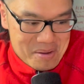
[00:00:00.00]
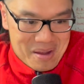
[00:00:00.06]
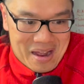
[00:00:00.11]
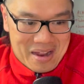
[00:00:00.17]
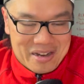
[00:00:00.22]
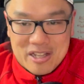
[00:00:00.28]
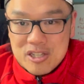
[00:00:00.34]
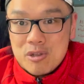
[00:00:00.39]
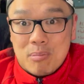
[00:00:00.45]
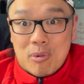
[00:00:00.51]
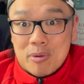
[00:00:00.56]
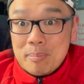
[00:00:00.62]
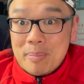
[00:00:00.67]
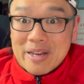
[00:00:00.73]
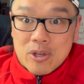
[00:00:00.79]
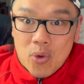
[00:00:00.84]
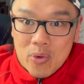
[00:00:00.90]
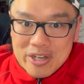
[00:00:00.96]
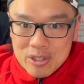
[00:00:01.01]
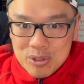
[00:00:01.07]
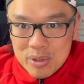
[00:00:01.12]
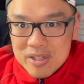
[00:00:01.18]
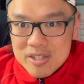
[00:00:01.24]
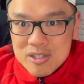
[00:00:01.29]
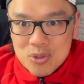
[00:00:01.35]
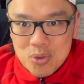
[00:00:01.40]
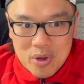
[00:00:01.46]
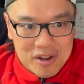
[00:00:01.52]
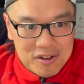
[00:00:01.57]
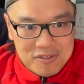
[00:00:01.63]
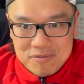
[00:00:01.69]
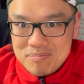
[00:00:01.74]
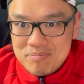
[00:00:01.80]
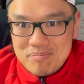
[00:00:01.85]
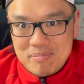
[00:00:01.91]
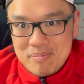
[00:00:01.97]
unless you bought Bitcoin in
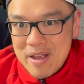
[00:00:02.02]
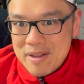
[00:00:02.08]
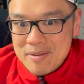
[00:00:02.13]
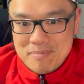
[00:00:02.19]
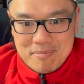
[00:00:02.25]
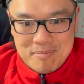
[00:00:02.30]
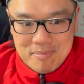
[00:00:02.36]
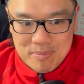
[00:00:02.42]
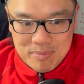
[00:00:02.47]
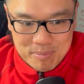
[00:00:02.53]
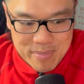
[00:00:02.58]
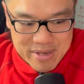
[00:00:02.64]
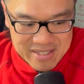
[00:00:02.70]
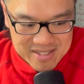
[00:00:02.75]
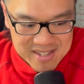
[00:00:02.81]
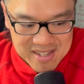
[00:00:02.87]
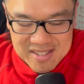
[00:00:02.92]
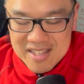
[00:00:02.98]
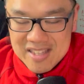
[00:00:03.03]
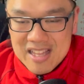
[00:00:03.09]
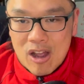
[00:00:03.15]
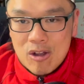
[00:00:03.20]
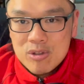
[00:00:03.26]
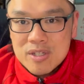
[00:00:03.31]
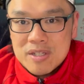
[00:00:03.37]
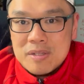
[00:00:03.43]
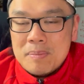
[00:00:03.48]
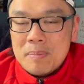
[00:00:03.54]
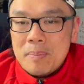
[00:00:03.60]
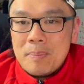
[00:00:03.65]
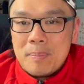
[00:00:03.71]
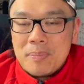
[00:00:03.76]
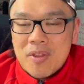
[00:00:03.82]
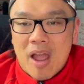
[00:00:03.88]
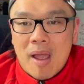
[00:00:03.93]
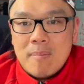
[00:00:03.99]
2012 and made 60,000
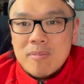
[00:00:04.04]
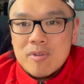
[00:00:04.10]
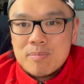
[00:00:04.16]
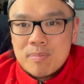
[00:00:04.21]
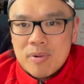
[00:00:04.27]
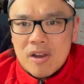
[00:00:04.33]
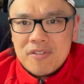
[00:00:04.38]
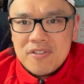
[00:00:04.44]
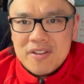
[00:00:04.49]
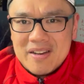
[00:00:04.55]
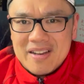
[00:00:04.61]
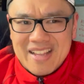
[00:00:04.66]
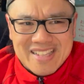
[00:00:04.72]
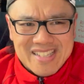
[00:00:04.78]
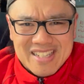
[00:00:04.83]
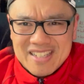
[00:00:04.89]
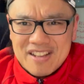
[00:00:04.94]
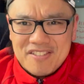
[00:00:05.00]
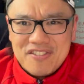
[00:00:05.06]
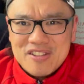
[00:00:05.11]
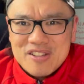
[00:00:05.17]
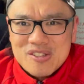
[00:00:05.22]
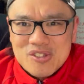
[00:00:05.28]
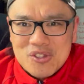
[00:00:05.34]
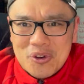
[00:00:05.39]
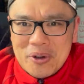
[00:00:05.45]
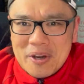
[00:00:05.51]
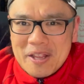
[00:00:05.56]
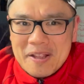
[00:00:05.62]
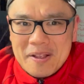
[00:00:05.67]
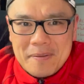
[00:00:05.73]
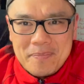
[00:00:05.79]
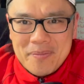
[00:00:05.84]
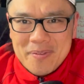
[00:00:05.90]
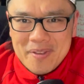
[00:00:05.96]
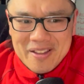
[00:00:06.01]
times profit. It's a different story.
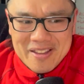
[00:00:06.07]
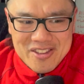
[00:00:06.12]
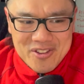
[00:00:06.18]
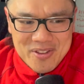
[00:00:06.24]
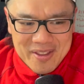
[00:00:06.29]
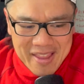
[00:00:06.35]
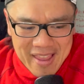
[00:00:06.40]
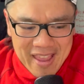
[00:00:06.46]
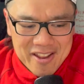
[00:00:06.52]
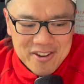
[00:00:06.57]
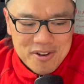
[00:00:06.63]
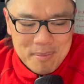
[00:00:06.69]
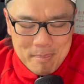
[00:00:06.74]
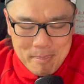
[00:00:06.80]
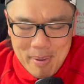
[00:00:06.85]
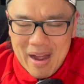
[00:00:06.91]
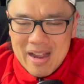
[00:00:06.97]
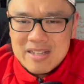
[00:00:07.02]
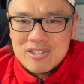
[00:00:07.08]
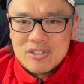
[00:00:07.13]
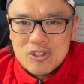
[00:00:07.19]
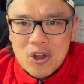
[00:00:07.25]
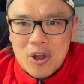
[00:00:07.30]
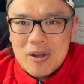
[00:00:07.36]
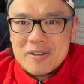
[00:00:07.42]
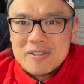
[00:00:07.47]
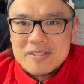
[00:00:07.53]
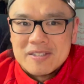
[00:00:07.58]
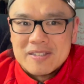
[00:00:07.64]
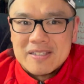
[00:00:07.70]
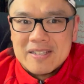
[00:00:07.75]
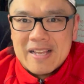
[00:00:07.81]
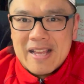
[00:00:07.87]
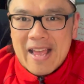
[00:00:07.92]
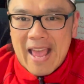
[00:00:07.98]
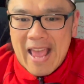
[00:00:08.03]
You cannot buy stocks
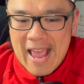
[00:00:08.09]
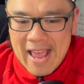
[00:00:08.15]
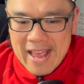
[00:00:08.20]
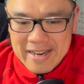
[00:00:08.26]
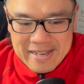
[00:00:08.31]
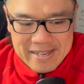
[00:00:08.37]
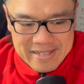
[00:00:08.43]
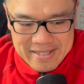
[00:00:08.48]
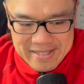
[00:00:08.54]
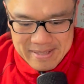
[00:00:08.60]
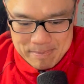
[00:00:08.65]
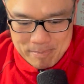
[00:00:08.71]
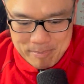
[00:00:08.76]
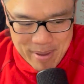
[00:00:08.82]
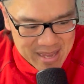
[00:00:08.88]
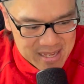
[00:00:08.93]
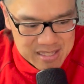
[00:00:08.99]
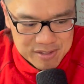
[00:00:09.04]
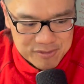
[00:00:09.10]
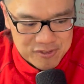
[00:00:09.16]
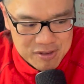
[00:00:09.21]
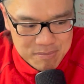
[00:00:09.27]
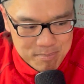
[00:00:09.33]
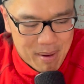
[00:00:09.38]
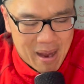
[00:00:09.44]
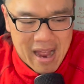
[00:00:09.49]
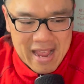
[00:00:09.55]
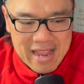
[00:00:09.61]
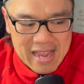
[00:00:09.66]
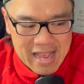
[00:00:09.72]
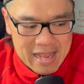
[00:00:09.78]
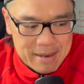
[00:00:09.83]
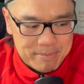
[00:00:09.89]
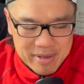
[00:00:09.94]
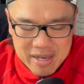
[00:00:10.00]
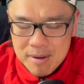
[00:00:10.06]
and passively buy
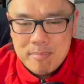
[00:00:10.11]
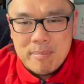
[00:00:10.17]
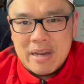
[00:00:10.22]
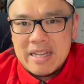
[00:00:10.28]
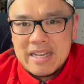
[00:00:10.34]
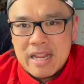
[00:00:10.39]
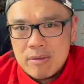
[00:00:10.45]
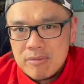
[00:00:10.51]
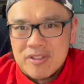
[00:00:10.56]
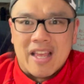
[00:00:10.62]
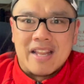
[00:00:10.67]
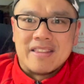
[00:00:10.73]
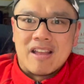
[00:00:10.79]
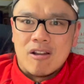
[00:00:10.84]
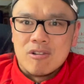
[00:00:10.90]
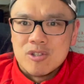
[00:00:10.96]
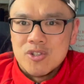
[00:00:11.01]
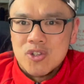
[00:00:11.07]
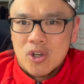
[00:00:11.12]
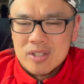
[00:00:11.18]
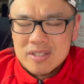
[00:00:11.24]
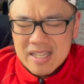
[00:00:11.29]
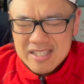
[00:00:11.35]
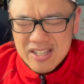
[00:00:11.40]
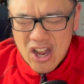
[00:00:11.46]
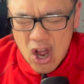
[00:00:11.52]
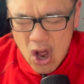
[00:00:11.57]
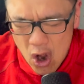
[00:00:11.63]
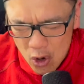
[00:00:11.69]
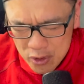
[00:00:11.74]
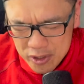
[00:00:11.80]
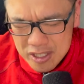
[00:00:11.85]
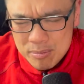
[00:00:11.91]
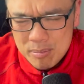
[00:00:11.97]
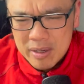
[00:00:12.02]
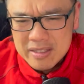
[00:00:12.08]
and become millionaire with $10,000. That's
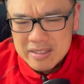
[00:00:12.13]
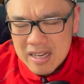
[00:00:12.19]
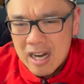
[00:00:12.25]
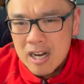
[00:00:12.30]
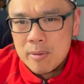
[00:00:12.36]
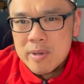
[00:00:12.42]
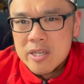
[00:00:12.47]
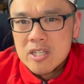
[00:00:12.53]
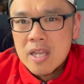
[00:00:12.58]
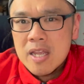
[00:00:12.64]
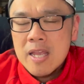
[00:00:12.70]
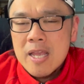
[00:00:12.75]
ultimate garbage.